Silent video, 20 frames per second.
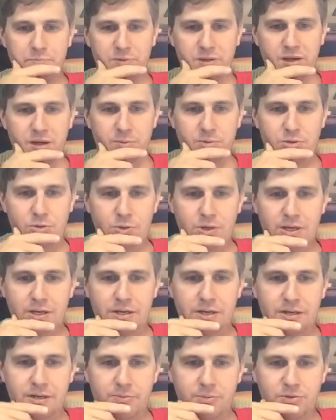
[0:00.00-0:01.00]
You know,
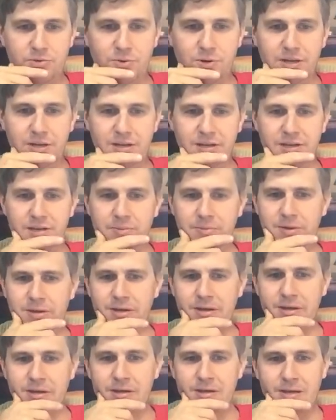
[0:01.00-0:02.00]
between
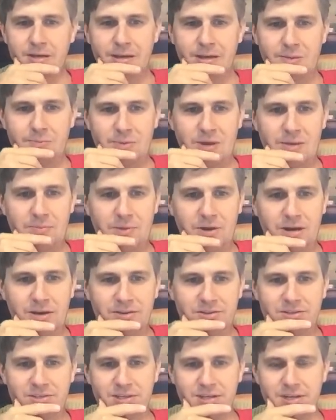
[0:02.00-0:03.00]
him and man behind
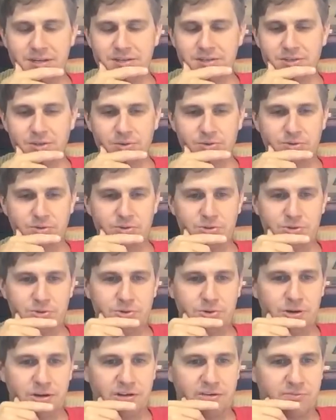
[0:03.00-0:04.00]
the scenes, those
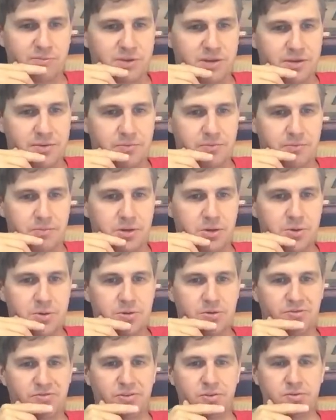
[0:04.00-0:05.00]
two, I've been blowing
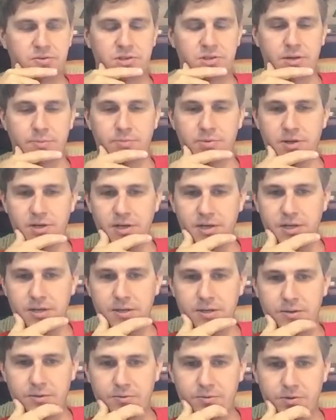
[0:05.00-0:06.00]
their phones up
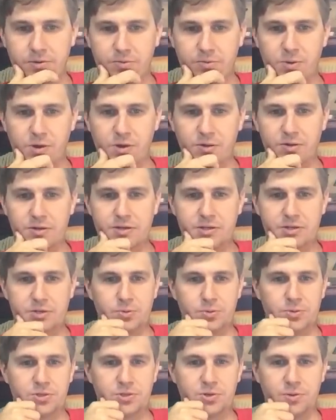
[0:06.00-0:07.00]
with welding and
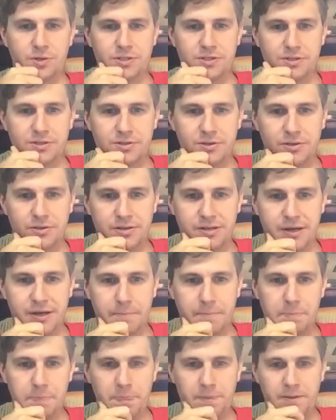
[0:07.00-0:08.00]
torch questions all the time.